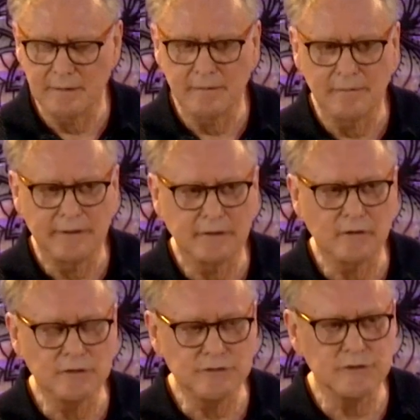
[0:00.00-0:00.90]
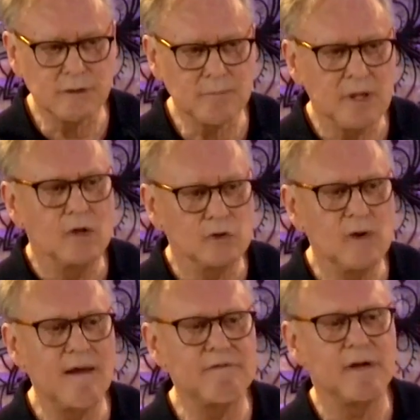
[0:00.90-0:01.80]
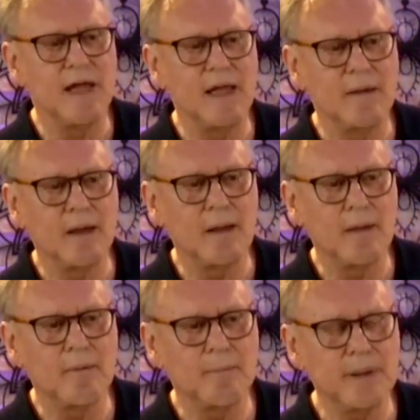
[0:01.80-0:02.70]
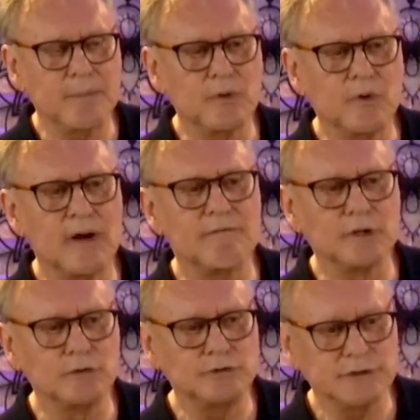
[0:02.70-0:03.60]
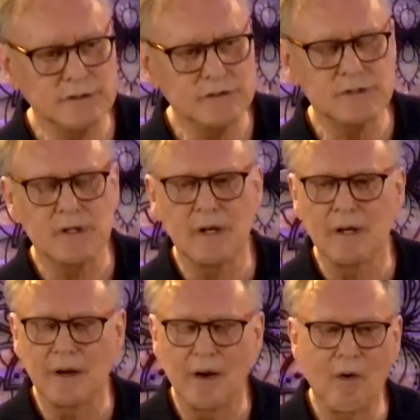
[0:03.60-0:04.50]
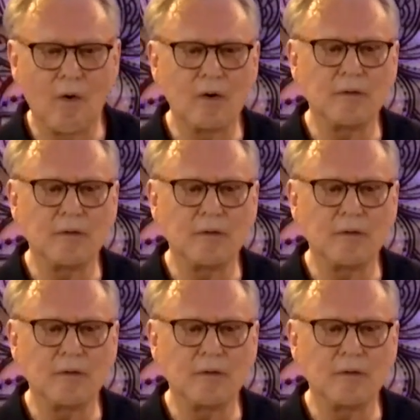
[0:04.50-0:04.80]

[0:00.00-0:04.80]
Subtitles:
In Christendom, you have people who are evolutionists or